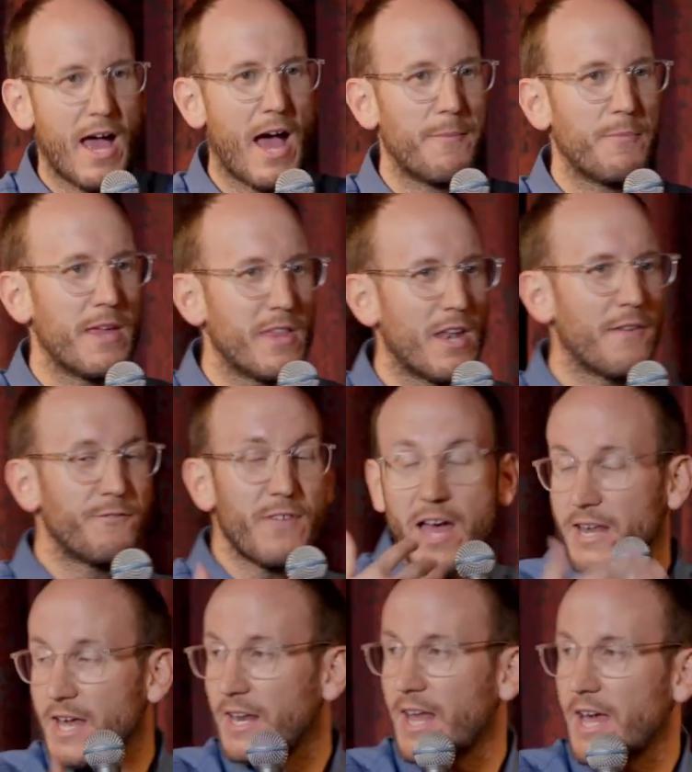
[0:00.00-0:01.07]
And then I
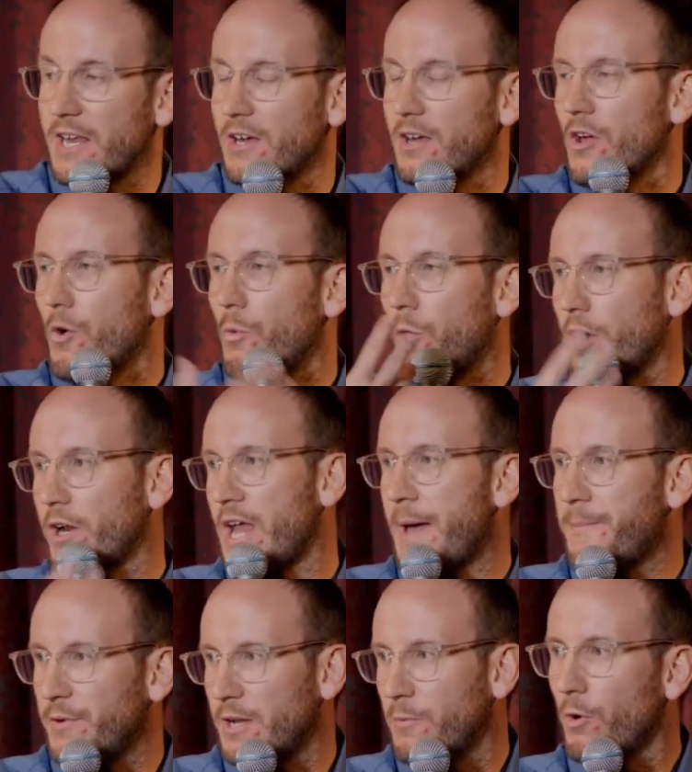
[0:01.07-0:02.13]
found out later what had
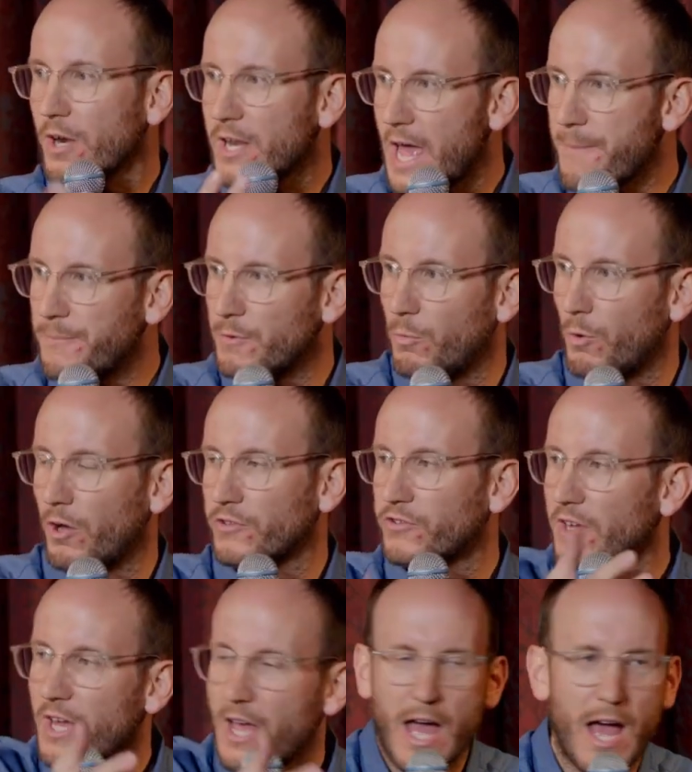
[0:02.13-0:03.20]
happened. And what had happened
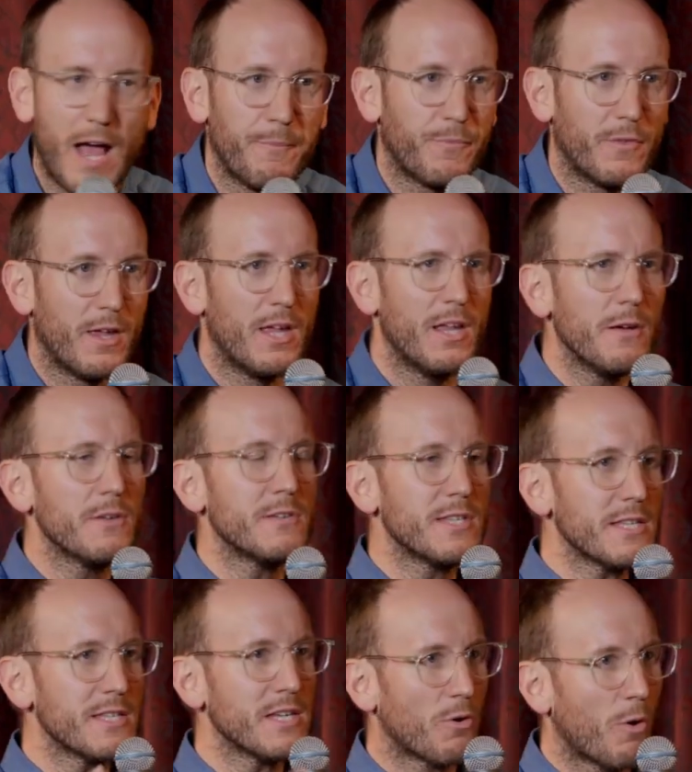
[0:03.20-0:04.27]
was, it was
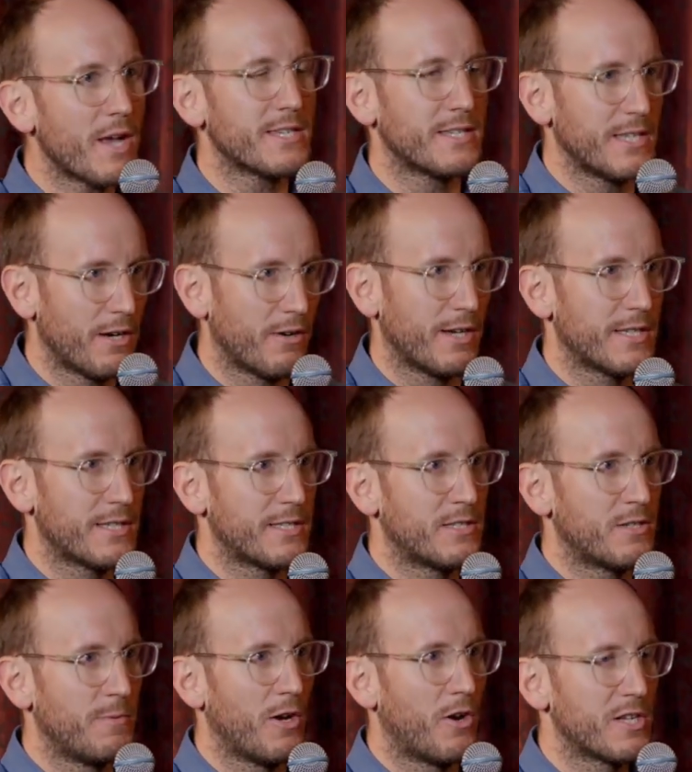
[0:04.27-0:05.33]
actually quite serious,
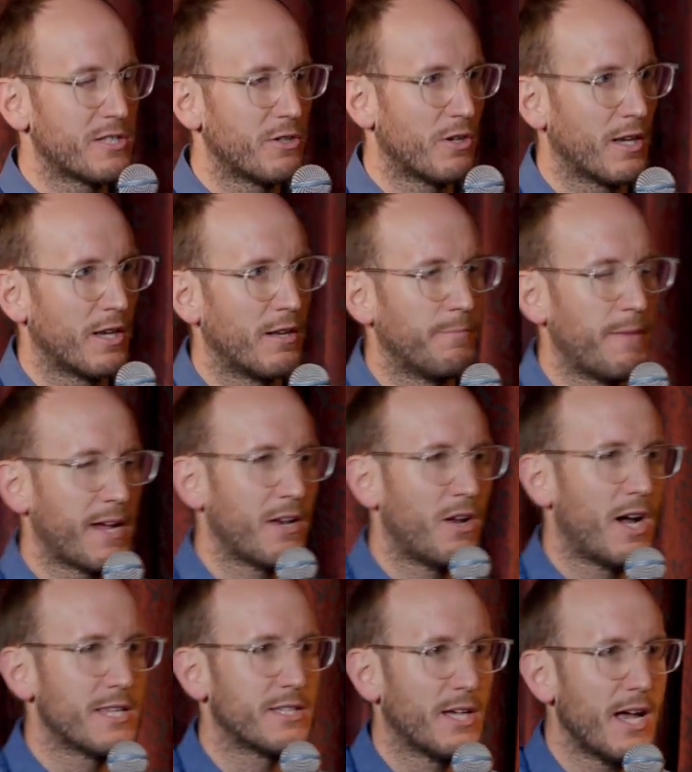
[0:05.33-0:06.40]
to be honest, back in
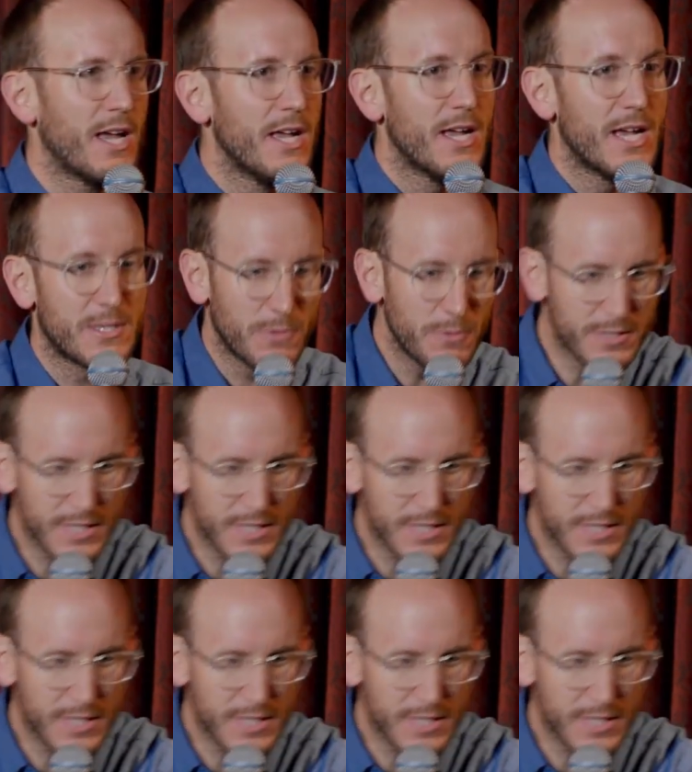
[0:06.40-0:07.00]
hindsight, as we